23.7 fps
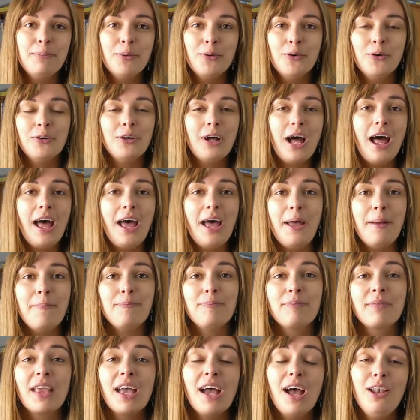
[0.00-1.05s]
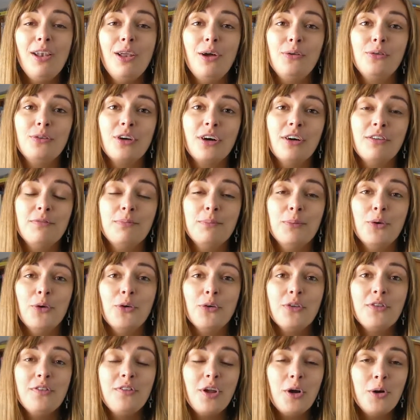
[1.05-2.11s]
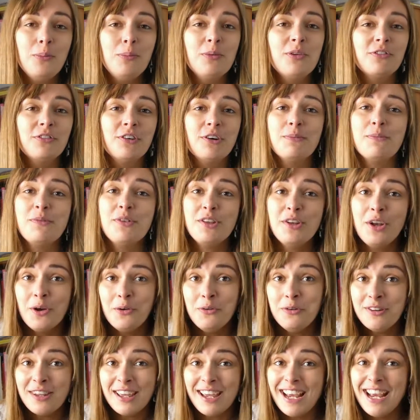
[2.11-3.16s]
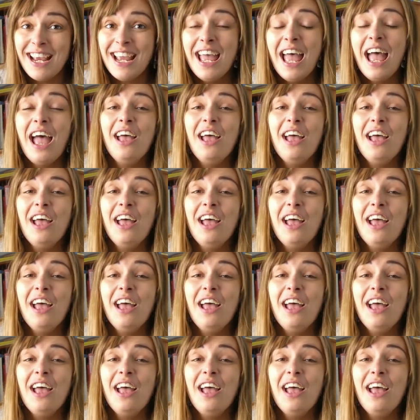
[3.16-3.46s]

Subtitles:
bought a load of more soaps from Zenote.